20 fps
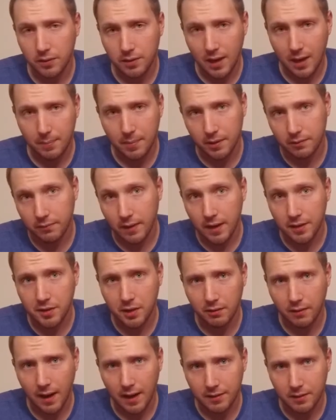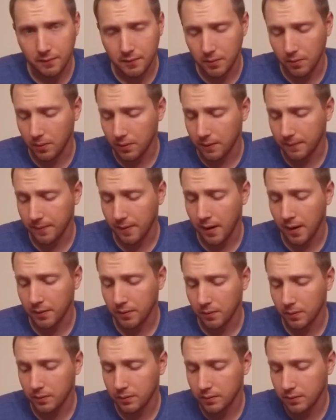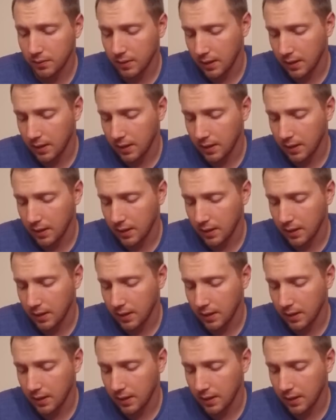type in Razor Rest if you want to find one,